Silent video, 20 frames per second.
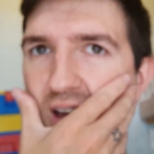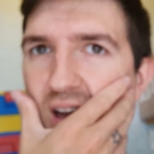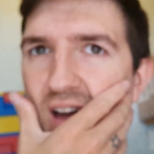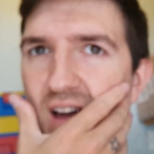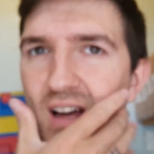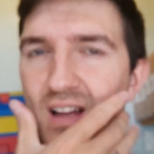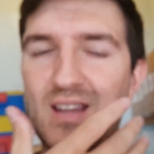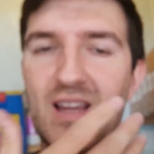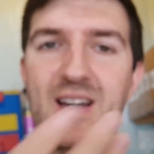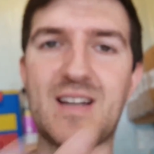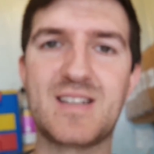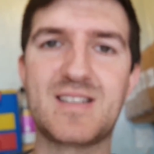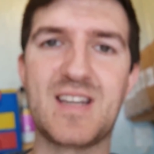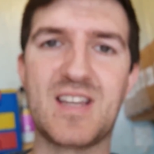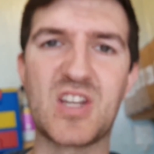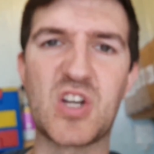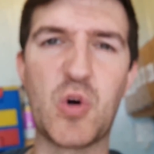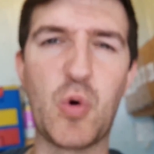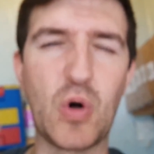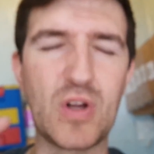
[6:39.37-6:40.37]
uh, and like I
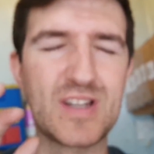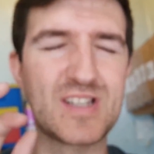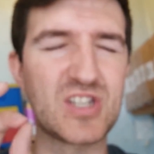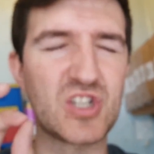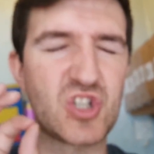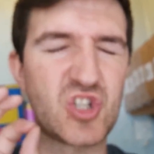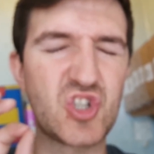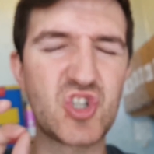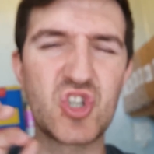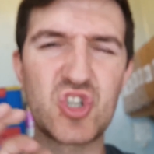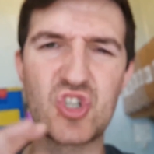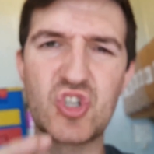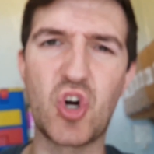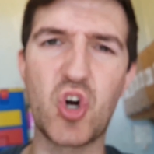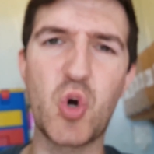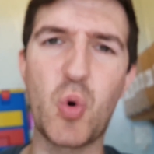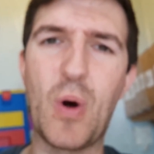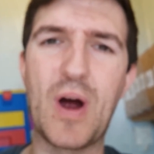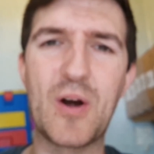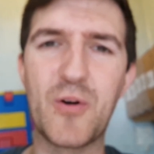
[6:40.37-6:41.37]
said the quality is just
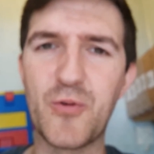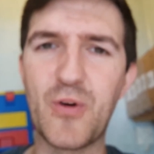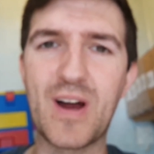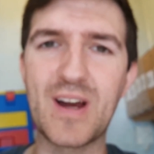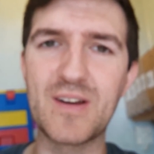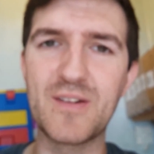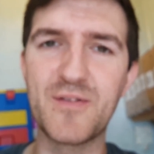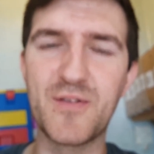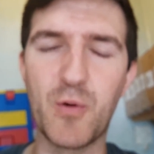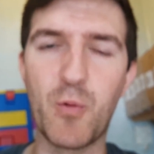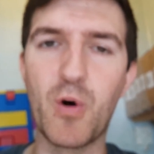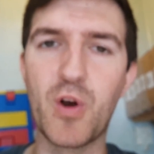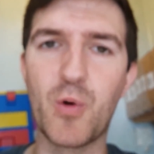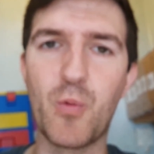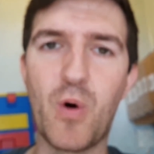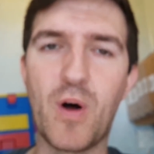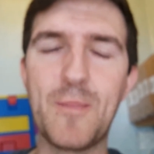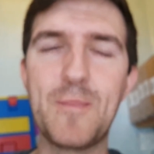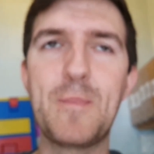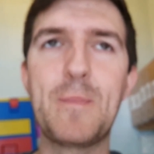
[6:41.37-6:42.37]
not quite right for what I
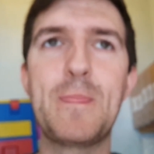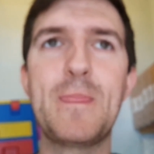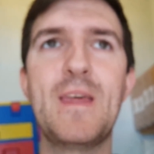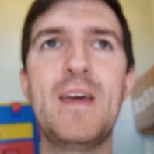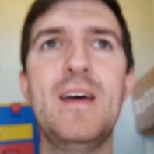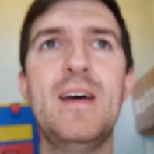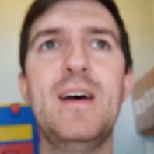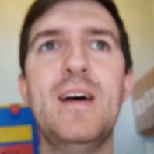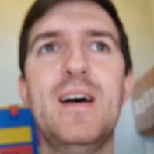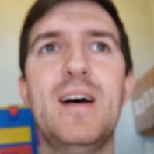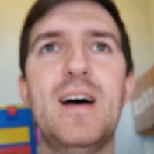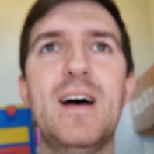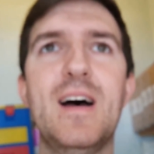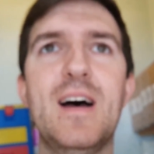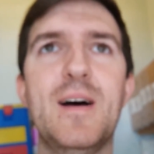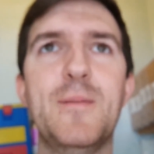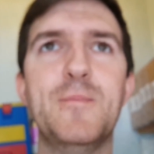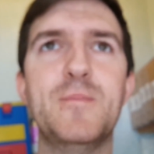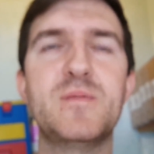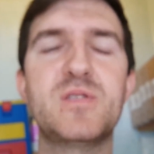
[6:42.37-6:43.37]
want
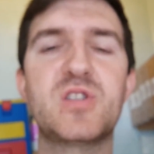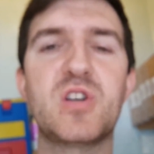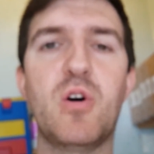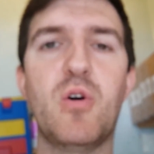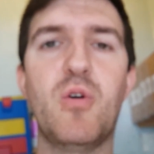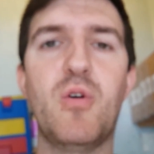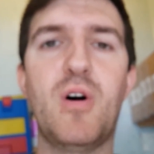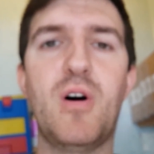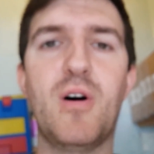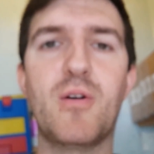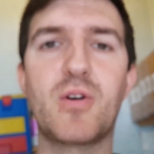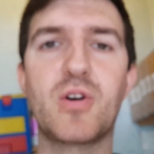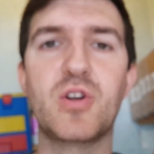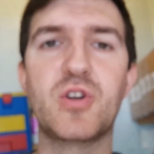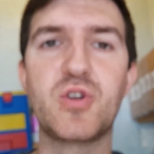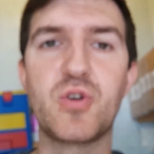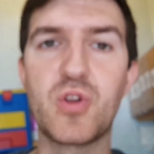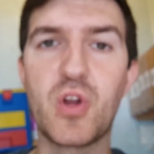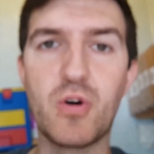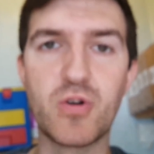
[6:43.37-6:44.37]
um, so I'm
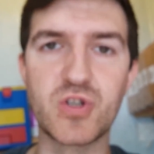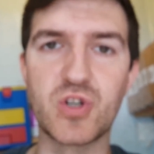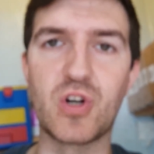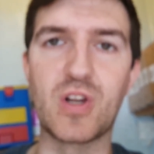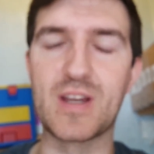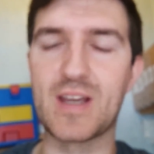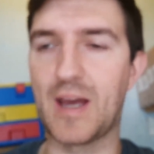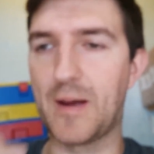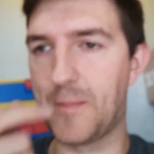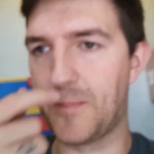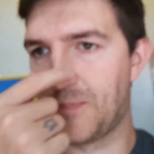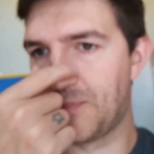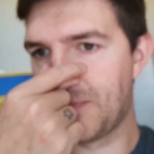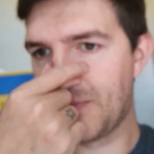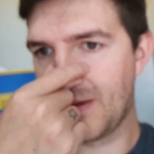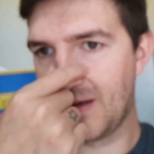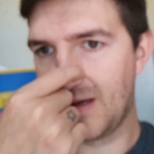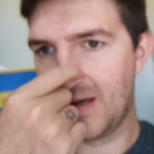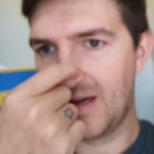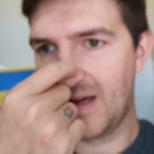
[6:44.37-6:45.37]
going to do those all again
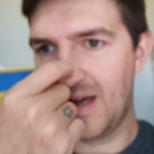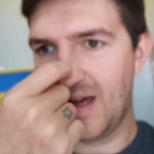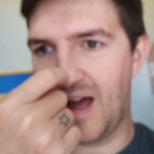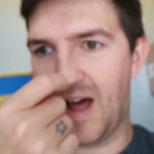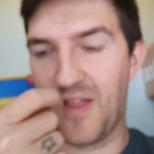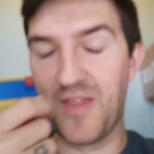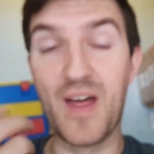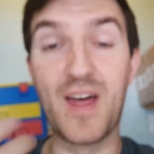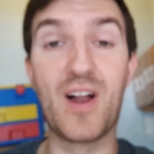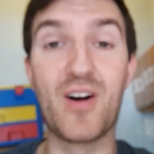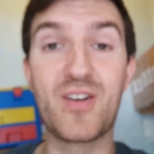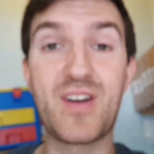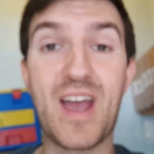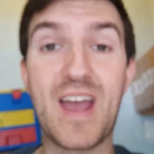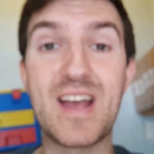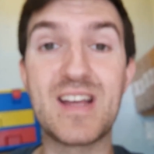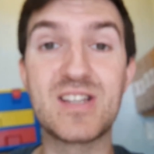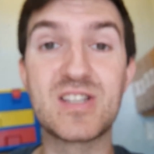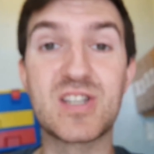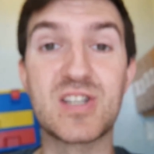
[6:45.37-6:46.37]
and then I'll
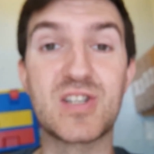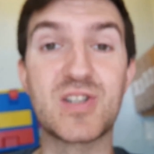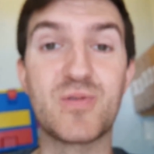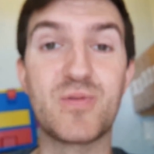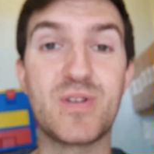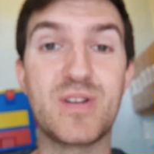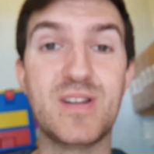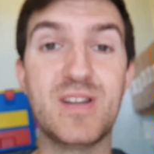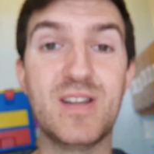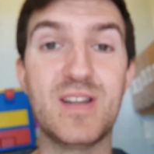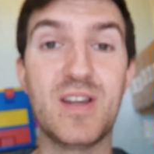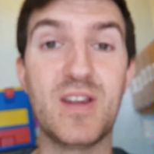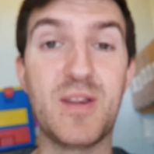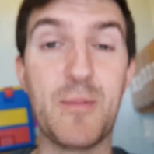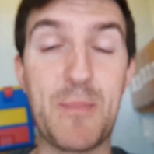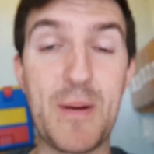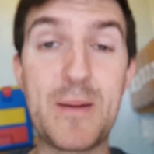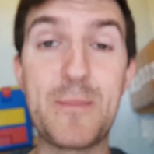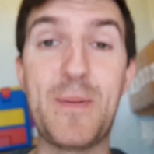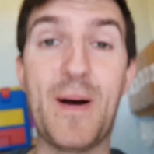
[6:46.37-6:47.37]
get into doing
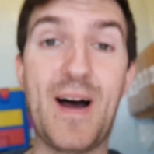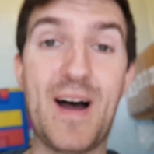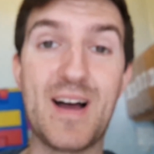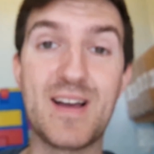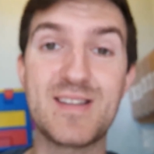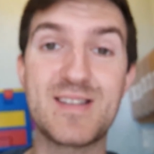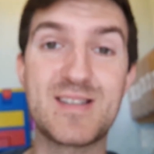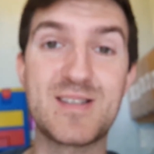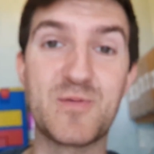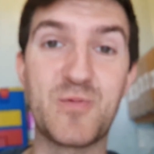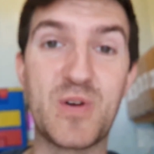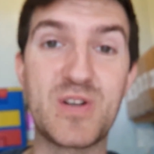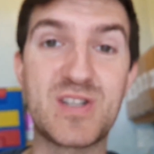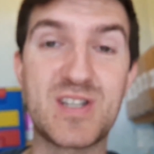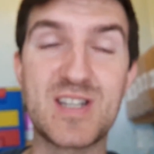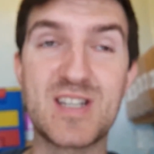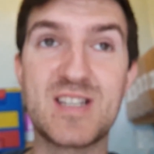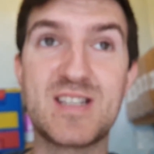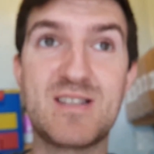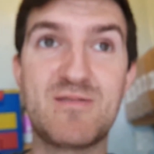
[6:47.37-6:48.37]
the big parts
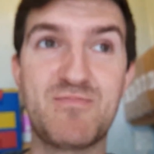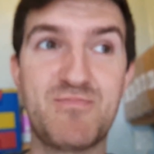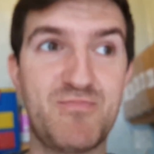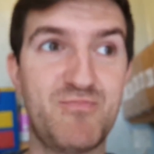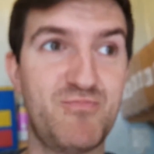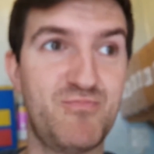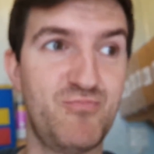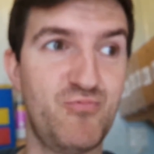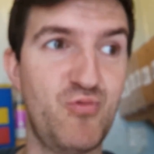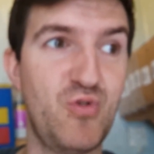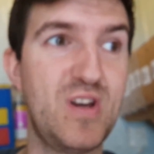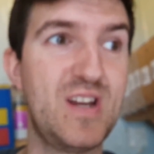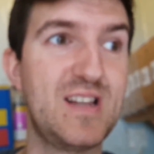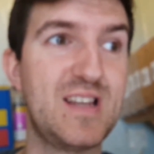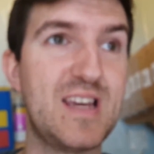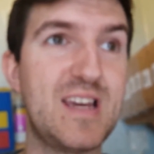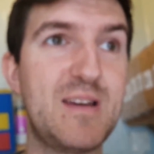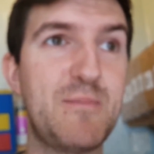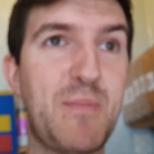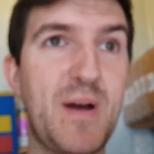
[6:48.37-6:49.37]
which is
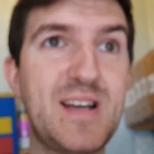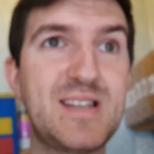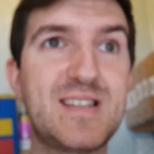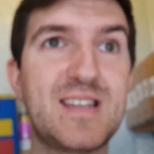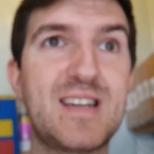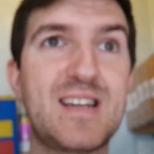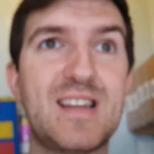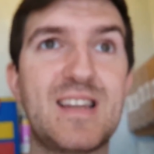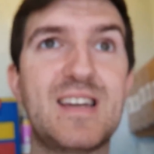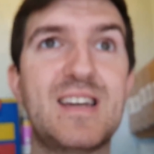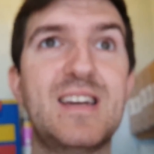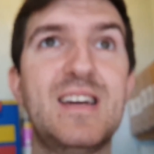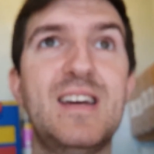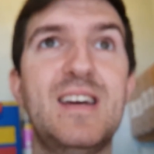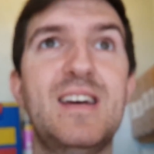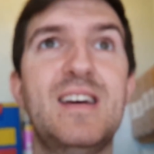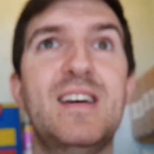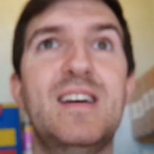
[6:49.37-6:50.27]
really basically